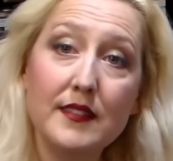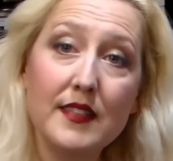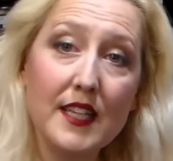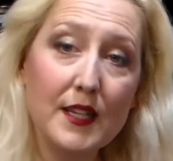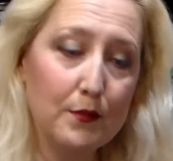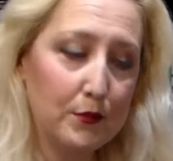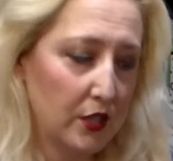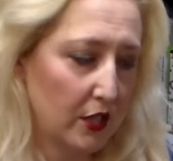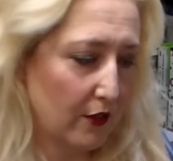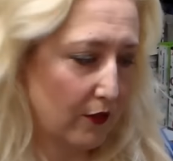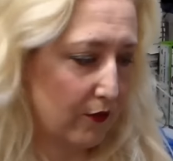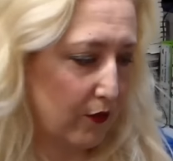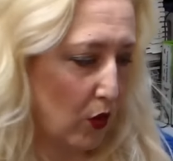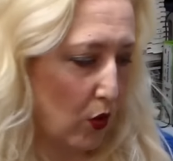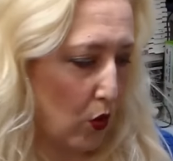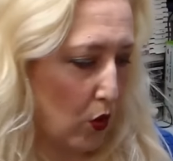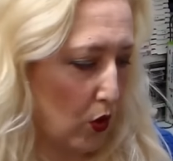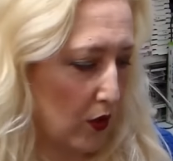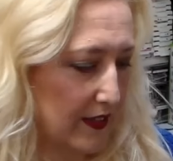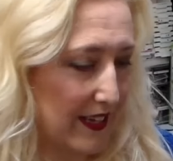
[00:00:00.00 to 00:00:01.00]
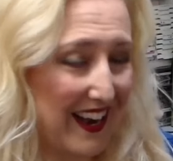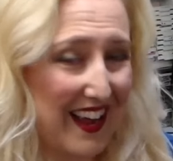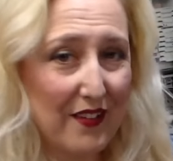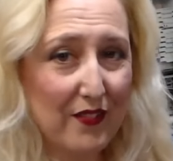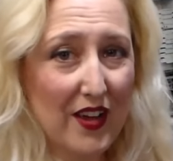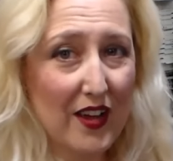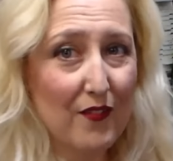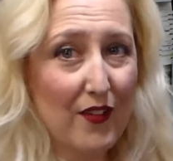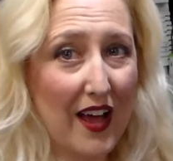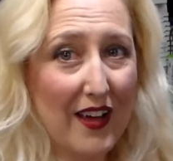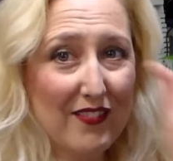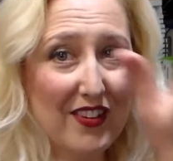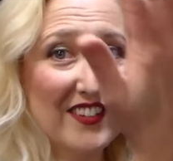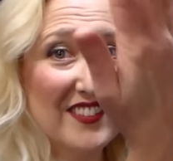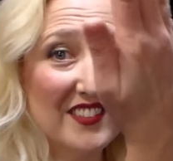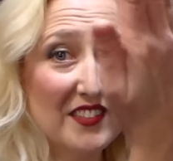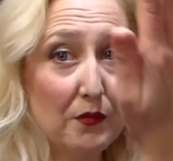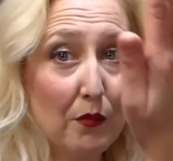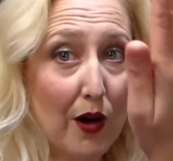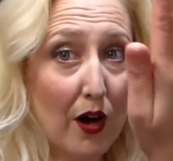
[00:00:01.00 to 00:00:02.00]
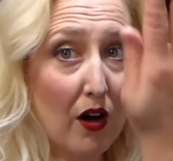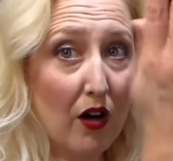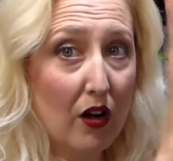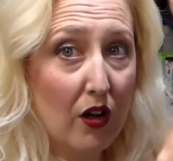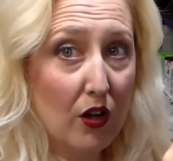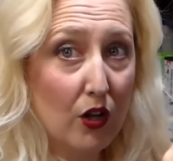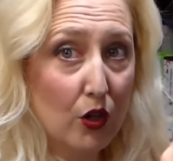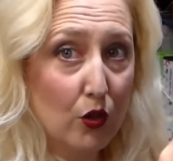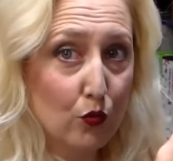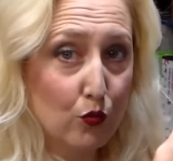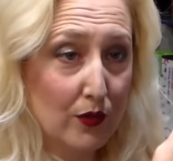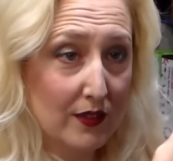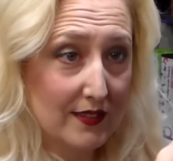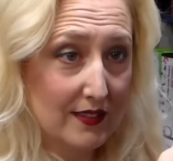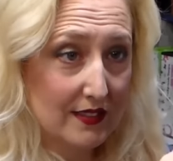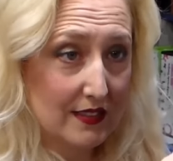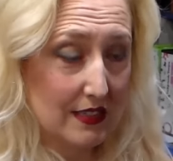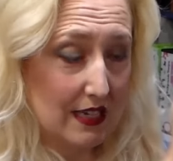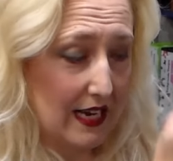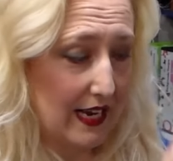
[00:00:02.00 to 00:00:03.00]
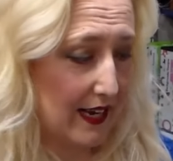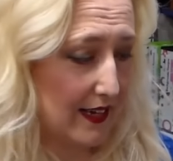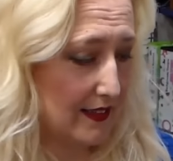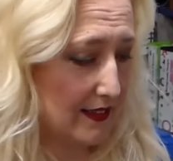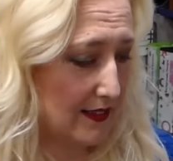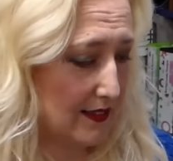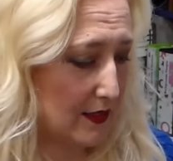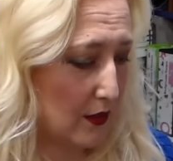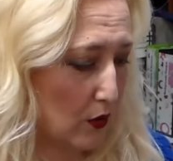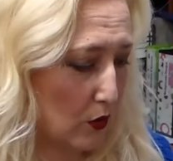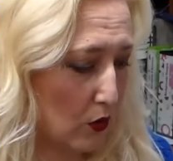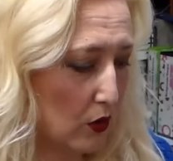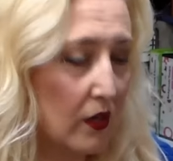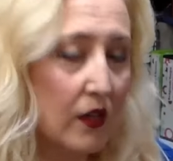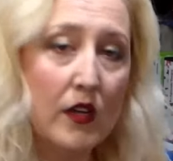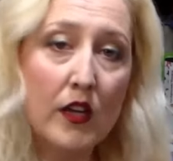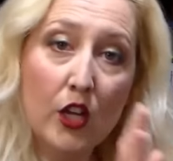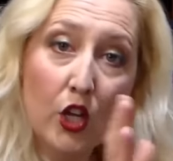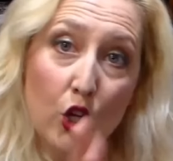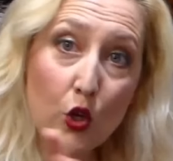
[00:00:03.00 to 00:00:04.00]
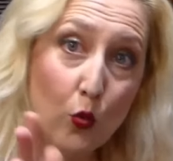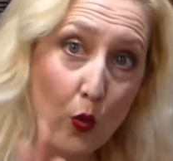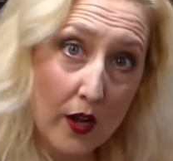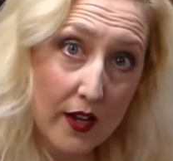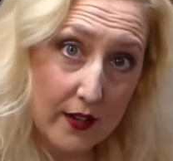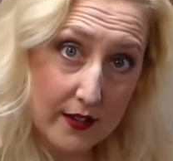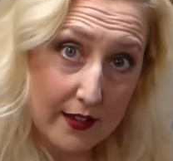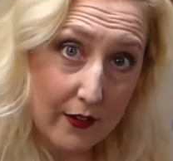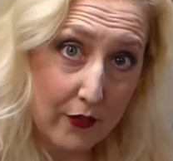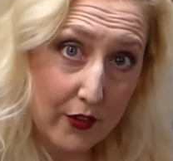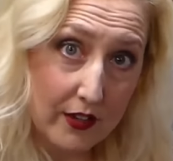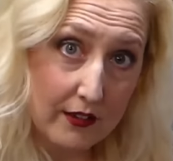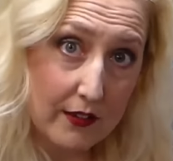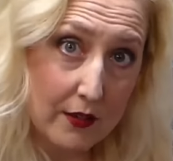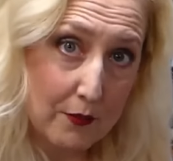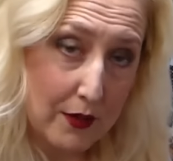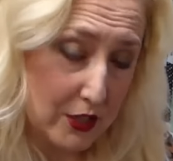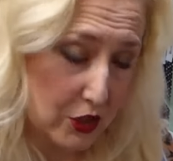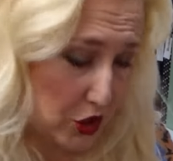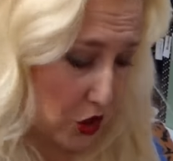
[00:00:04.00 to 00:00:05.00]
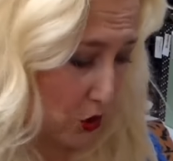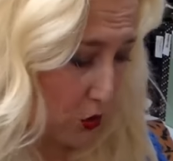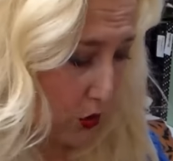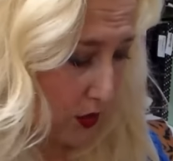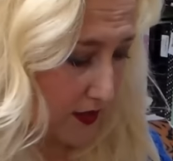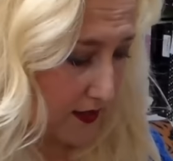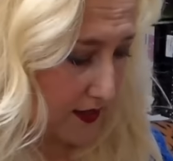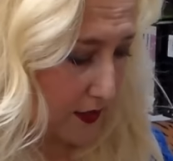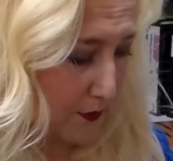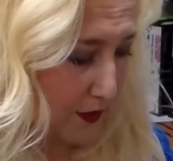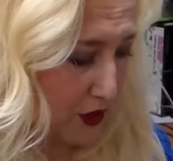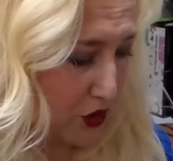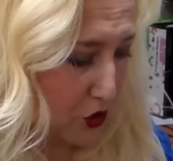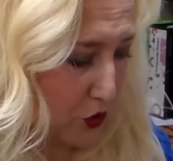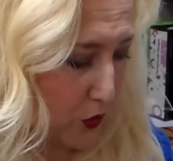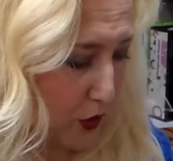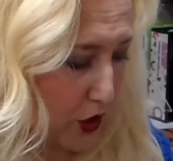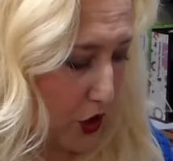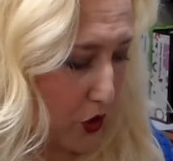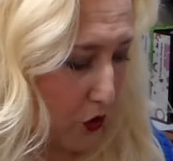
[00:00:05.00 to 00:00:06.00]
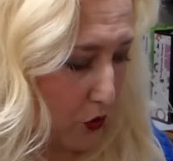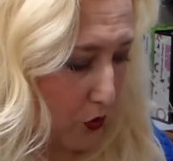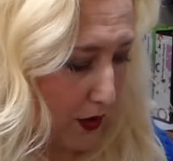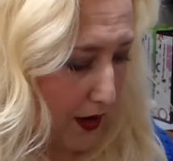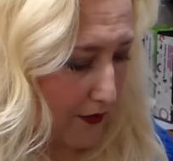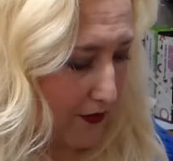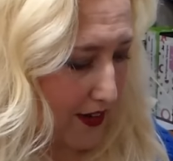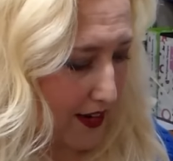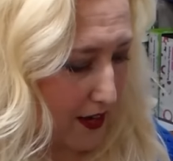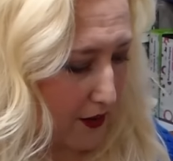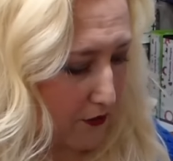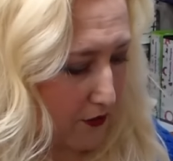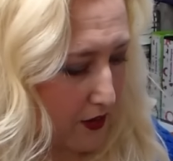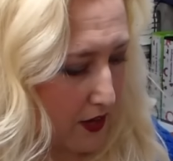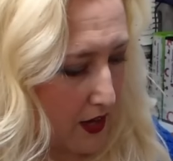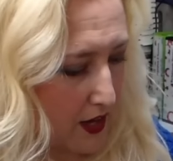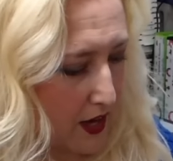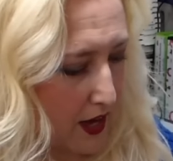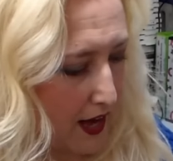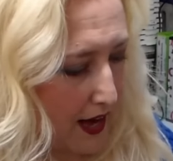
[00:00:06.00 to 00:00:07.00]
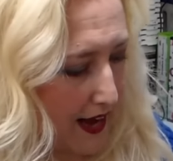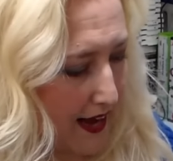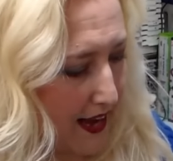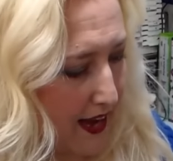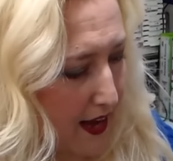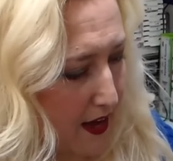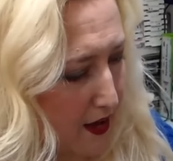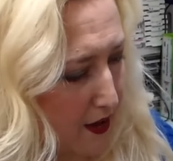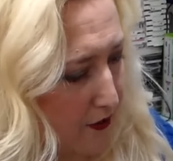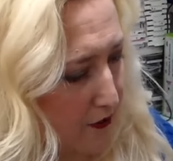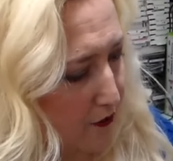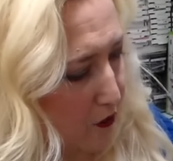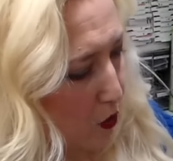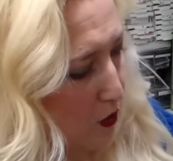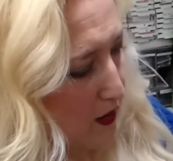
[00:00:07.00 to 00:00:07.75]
seam to the fold, and I've got small wrists and hands, so you want to definitely measure yours and make sure you have enough. I have